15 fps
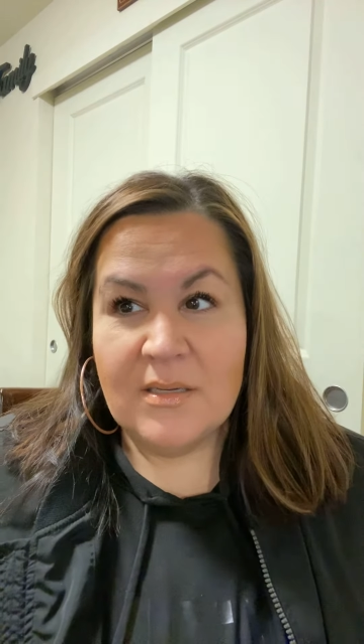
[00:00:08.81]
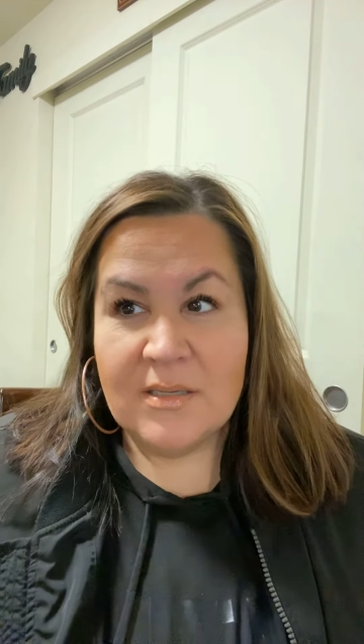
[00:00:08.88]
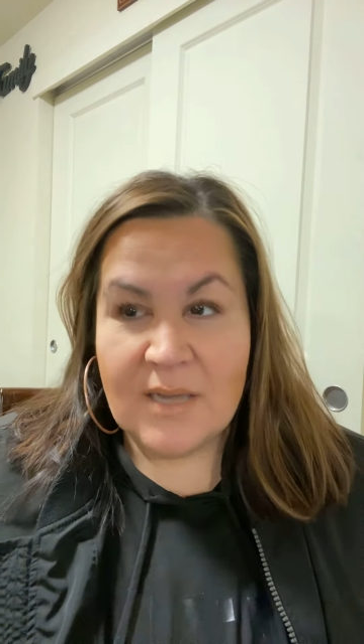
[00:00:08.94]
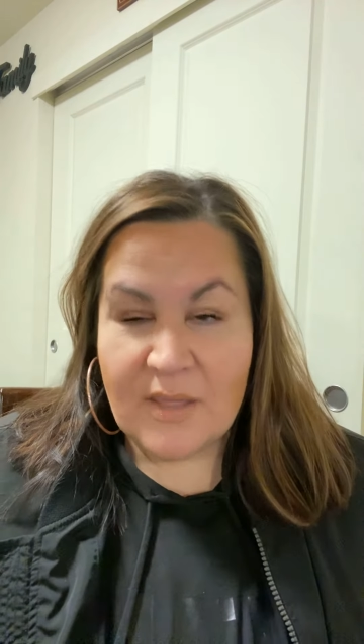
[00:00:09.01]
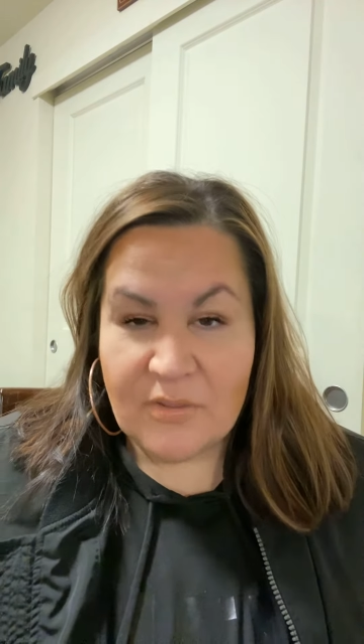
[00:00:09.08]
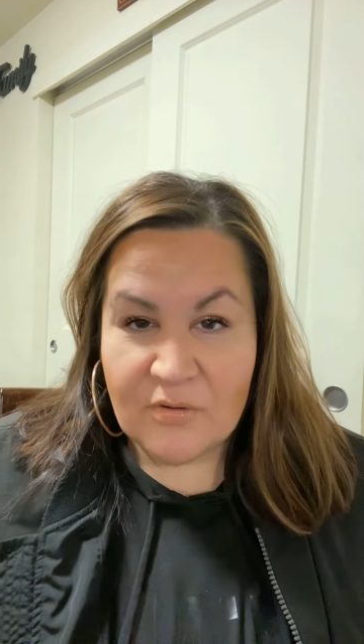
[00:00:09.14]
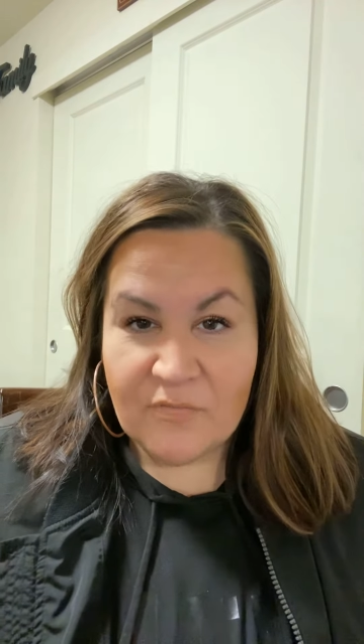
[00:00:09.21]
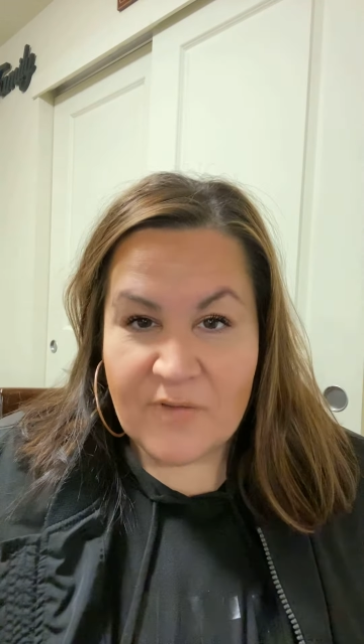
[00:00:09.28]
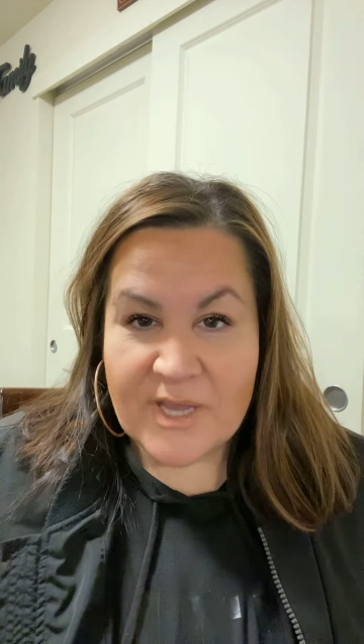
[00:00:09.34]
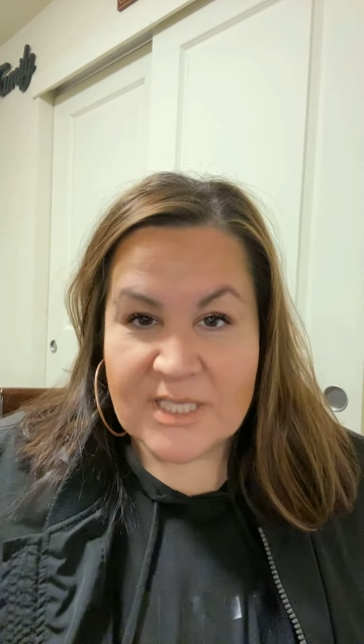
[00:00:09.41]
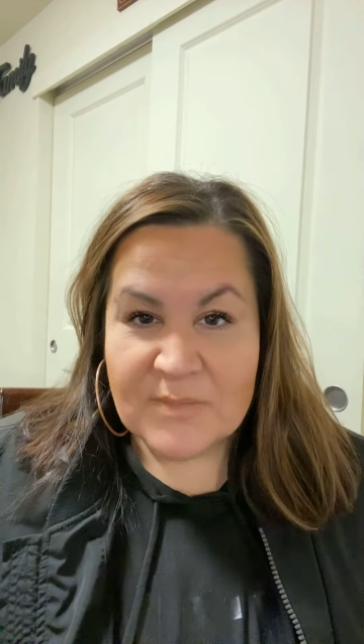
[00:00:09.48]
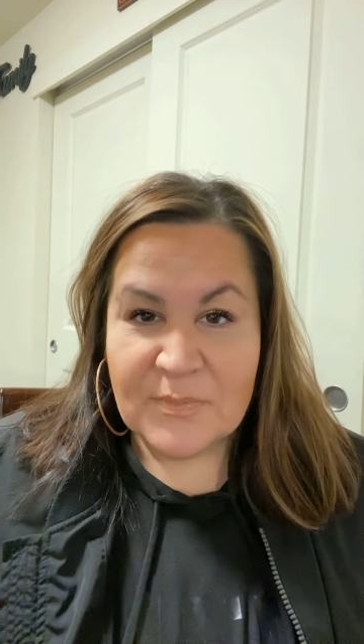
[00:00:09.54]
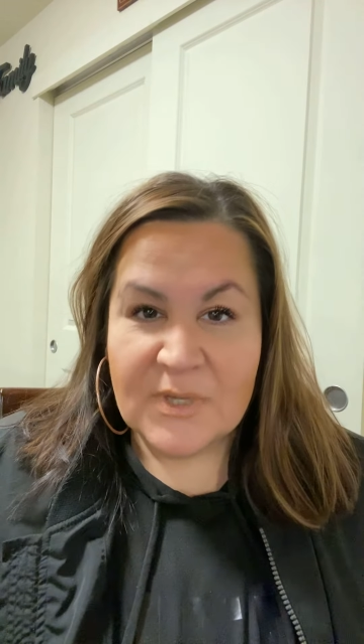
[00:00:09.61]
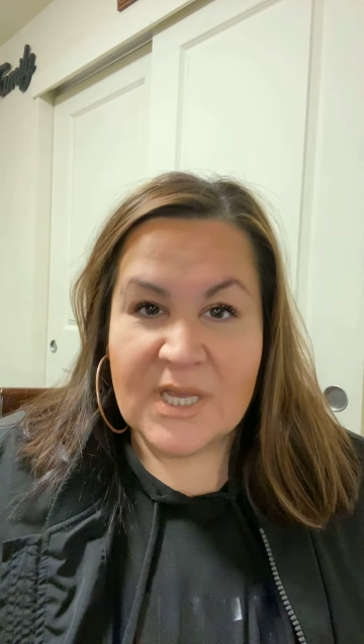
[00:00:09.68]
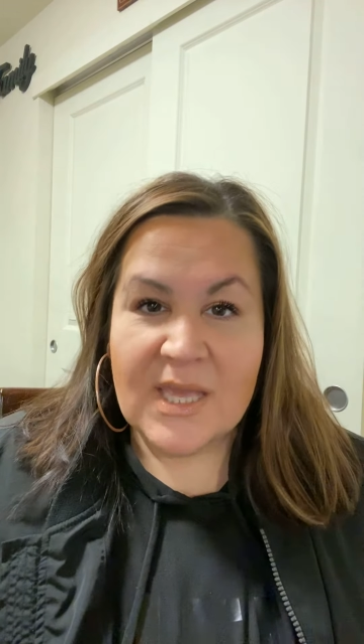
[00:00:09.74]
another
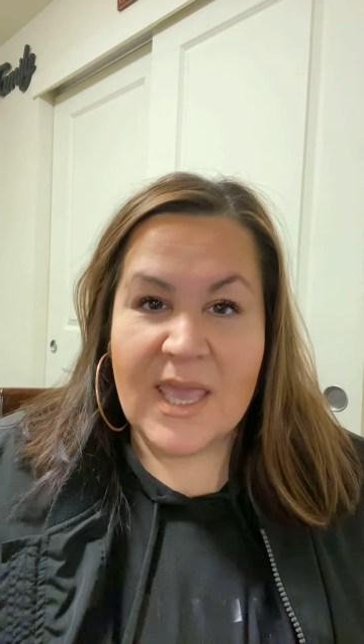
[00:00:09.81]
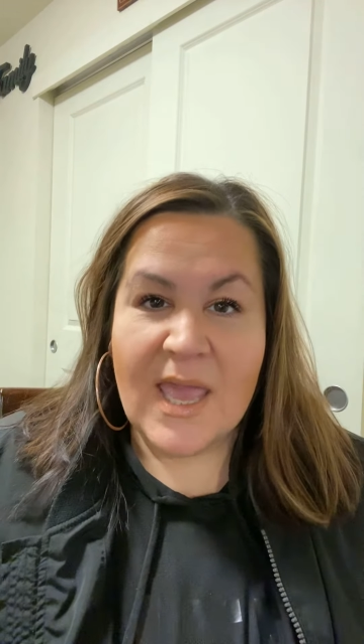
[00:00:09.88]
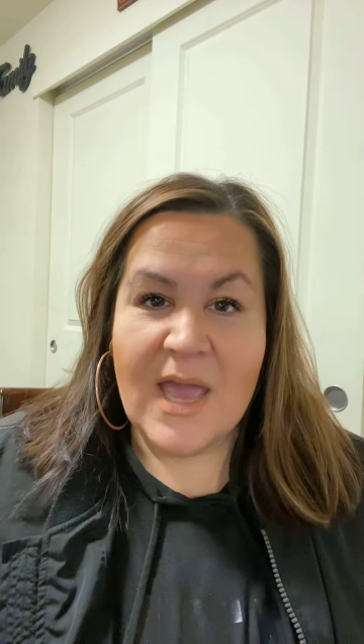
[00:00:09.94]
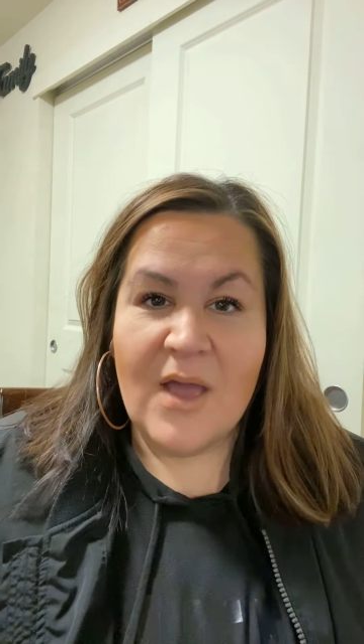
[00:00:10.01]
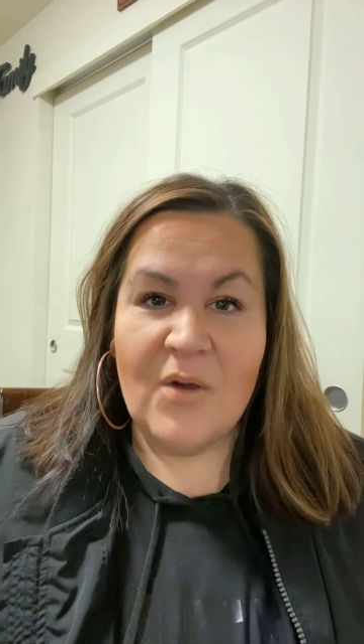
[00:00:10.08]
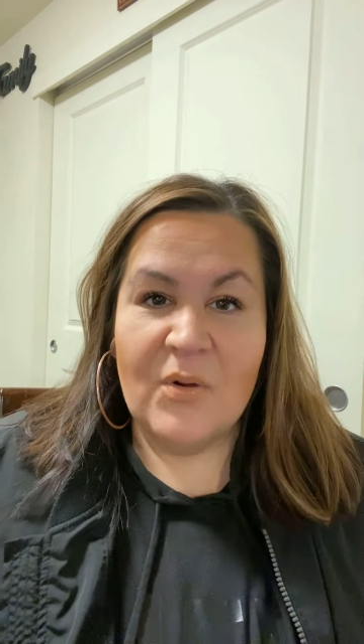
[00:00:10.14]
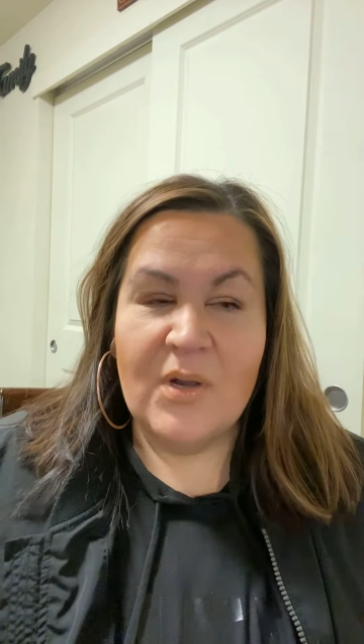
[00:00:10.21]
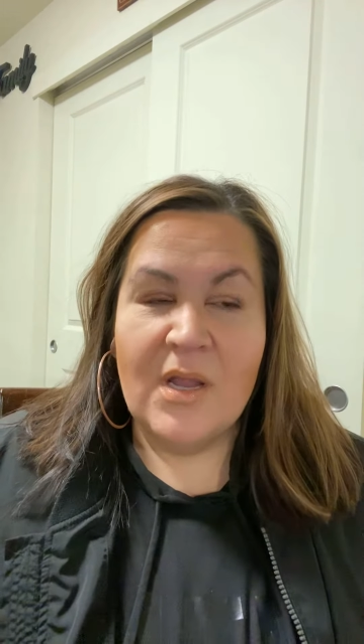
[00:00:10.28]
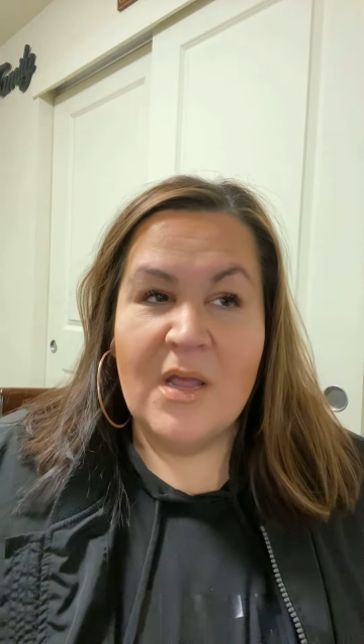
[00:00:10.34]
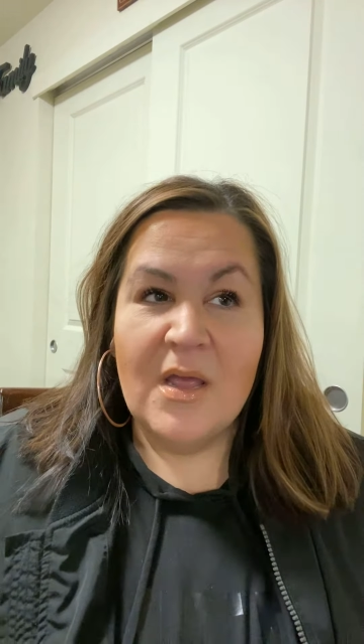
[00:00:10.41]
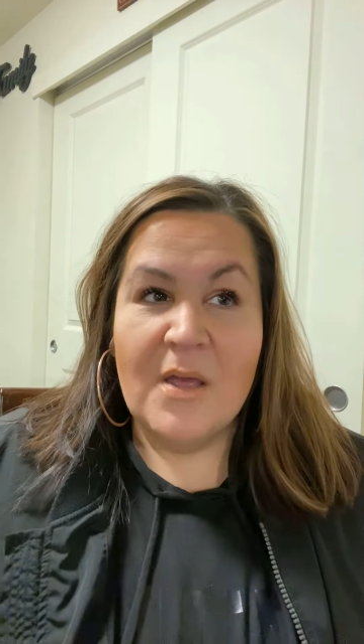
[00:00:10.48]
Facebook account.